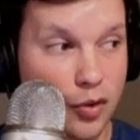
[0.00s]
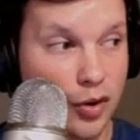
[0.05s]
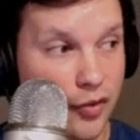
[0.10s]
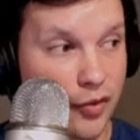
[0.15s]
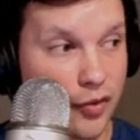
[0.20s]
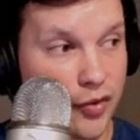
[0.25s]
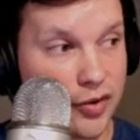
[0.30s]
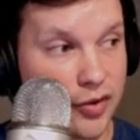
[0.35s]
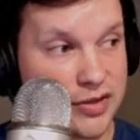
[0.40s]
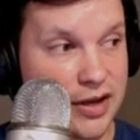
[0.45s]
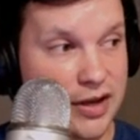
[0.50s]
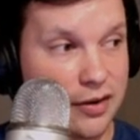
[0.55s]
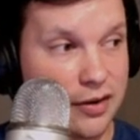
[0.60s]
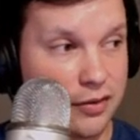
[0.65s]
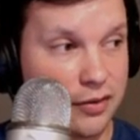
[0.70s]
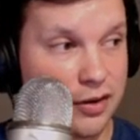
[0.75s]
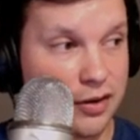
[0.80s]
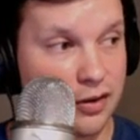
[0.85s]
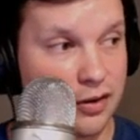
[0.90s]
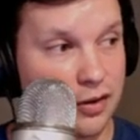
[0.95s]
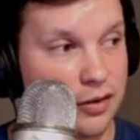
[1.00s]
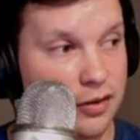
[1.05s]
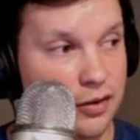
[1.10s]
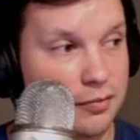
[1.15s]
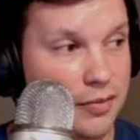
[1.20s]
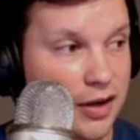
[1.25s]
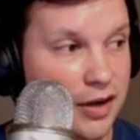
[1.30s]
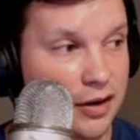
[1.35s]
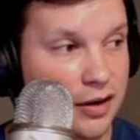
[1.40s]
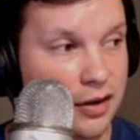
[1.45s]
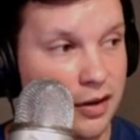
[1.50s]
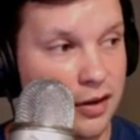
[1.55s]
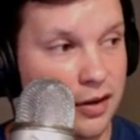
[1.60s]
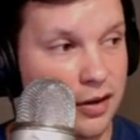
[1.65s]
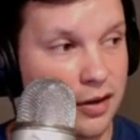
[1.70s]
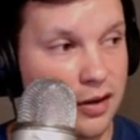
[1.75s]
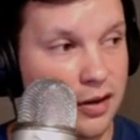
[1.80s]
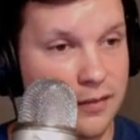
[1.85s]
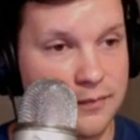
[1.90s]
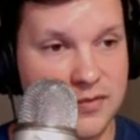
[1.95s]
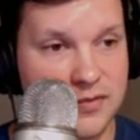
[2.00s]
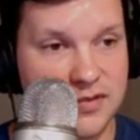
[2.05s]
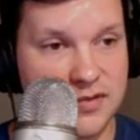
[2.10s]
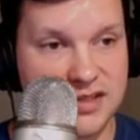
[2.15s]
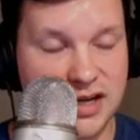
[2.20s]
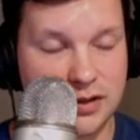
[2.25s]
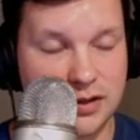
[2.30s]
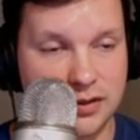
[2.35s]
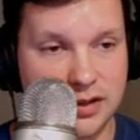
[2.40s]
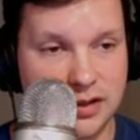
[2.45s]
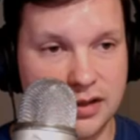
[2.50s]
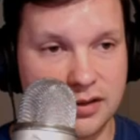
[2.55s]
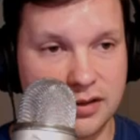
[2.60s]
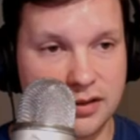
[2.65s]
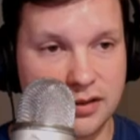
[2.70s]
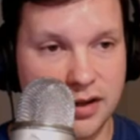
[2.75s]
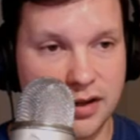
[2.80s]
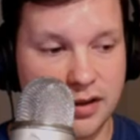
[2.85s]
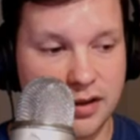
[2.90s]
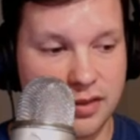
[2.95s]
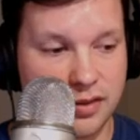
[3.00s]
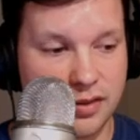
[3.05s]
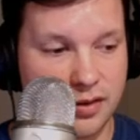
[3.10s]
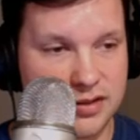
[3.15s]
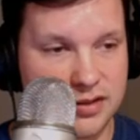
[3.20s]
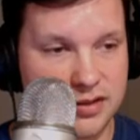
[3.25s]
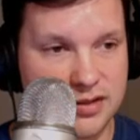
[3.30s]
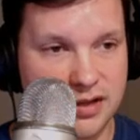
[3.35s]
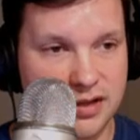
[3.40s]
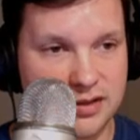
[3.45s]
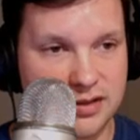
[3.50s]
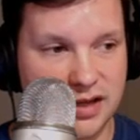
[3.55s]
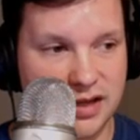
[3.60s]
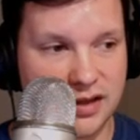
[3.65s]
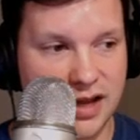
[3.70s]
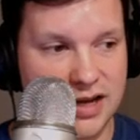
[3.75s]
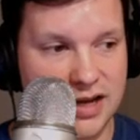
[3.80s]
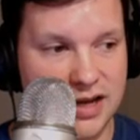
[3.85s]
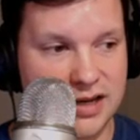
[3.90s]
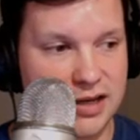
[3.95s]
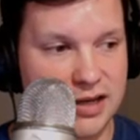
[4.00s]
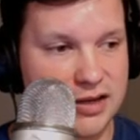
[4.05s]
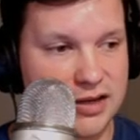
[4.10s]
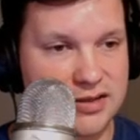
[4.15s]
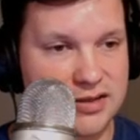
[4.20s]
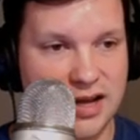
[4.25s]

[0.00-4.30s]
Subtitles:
I wrote it down here in my daily thoughts, daily ideas.